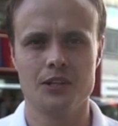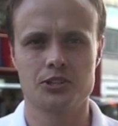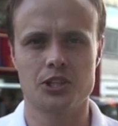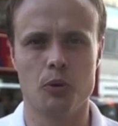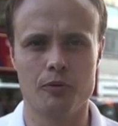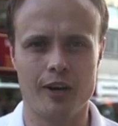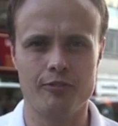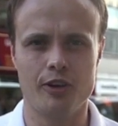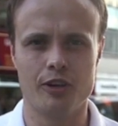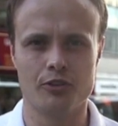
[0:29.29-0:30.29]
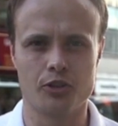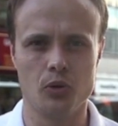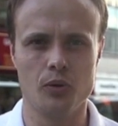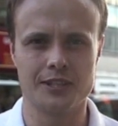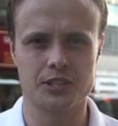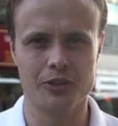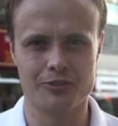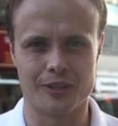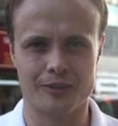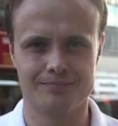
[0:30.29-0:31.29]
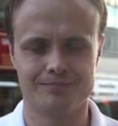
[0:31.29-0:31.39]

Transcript: So without further ado, let's go for it.